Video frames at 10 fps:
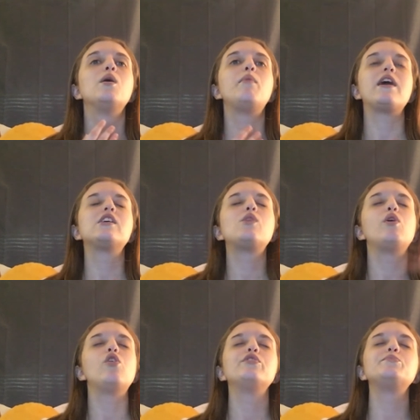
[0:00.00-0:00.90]
Bakugo will
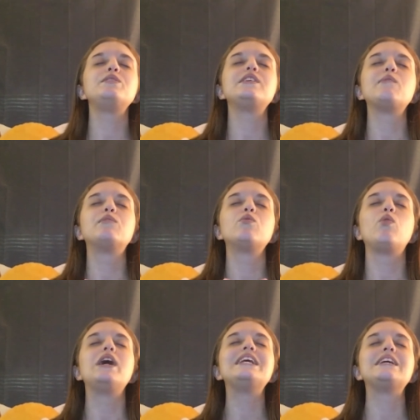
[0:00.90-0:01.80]
always be number
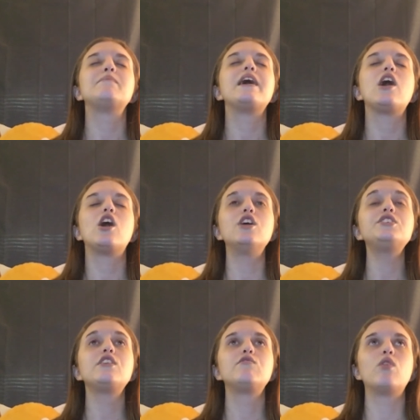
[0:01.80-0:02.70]
one in my
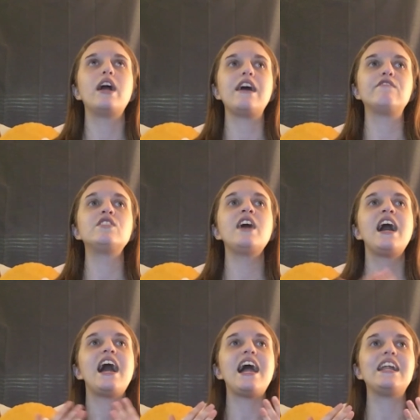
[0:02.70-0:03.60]
heart forever.
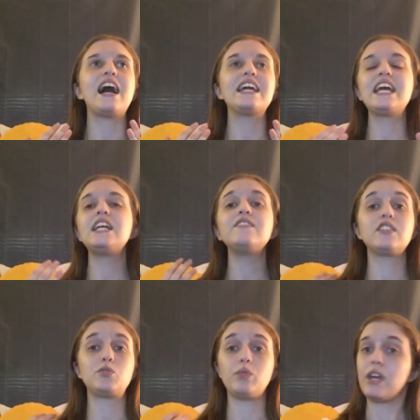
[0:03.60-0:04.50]
And I can't even
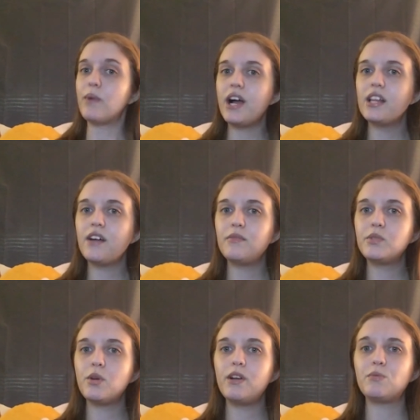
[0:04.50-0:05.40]
explain why I love him
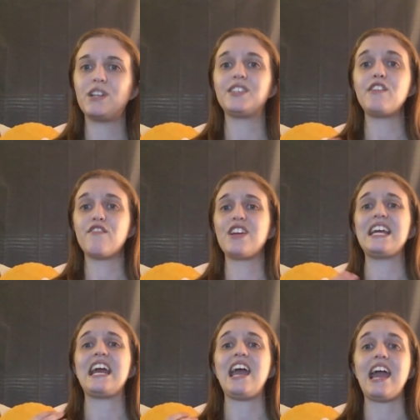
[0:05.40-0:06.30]
so much because I
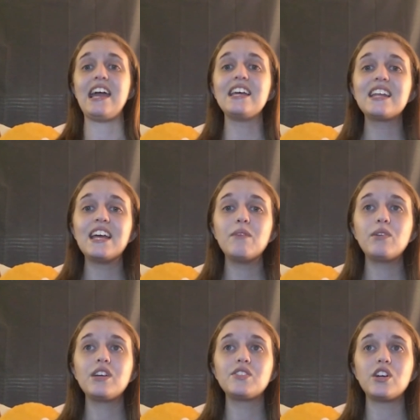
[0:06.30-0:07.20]
freaking hated him
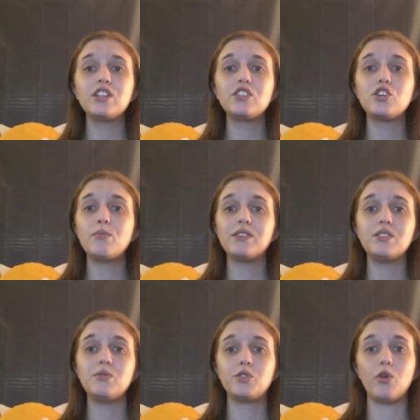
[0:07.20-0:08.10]
when I started the show because
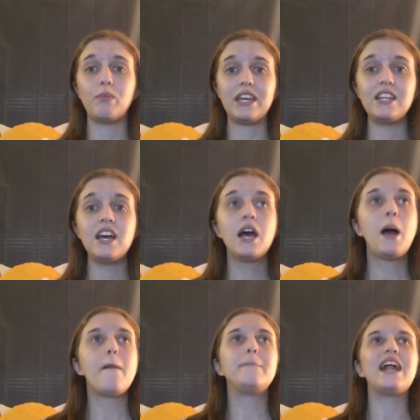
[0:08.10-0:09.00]
he was so mean.
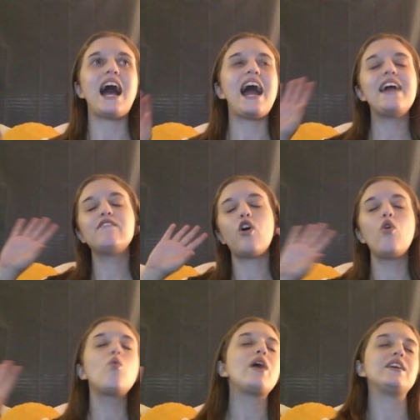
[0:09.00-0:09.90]
But I've
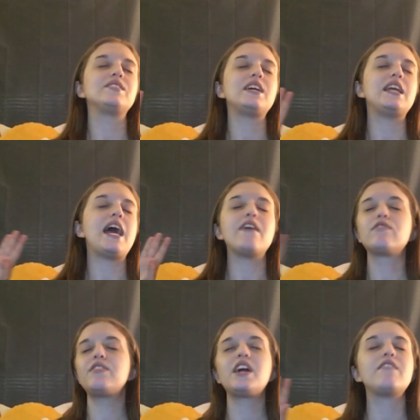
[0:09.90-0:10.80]
always, in
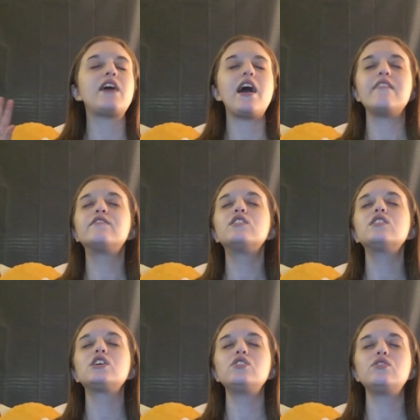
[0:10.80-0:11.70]
everything I've
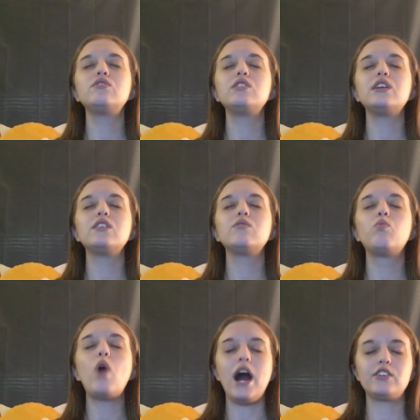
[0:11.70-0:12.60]
ever
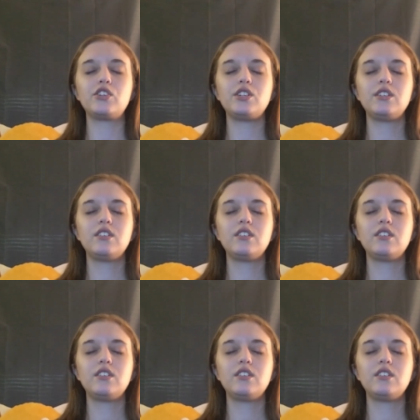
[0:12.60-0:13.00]
watched,